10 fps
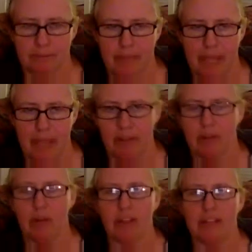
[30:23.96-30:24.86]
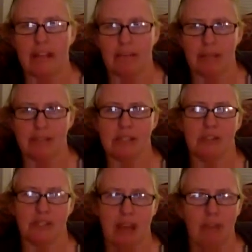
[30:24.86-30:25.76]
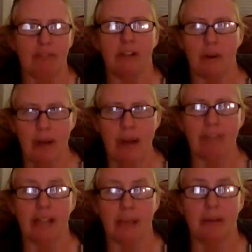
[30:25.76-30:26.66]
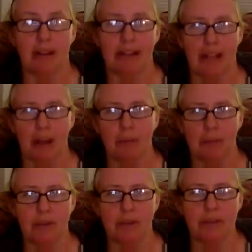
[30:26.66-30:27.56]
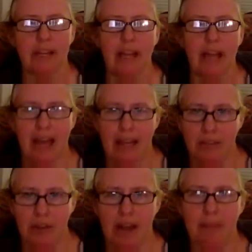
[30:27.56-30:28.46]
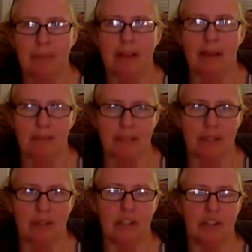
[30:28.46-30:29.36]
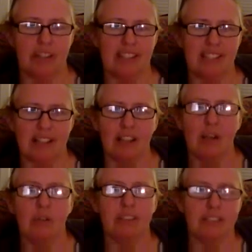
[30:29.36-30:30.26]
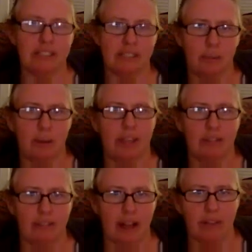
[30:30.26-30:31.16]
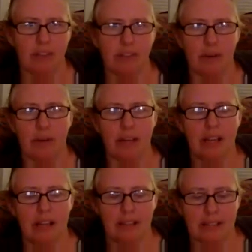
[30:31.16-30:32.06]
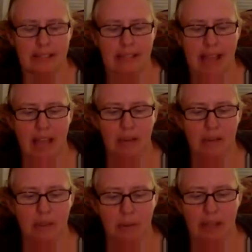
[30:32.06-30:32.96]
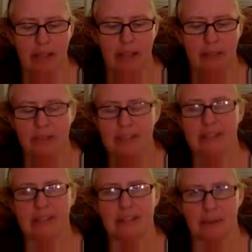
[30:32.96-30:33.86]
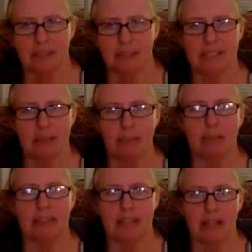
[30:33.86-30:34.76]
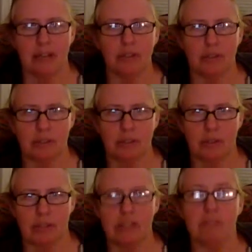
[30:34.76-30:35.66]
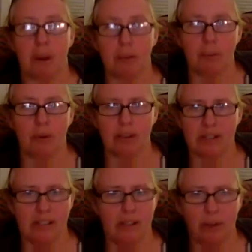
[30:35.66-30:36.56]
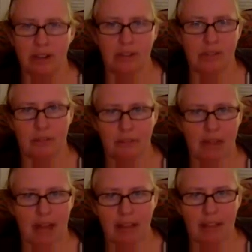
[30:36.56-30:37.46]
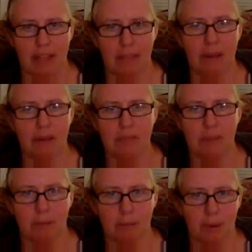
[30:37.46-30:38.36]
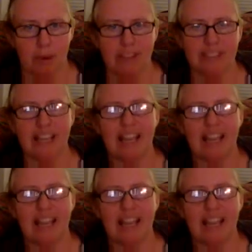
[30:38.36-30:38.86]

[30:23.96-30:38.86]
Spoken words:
either go to the databases yourself or go have a librarian help you and try to pick up the literature that's the closest to what you found. So let's say you're doing, and this is the dumbest example, let's say you're using smart boards and you want to do some kind of thing about smart boards,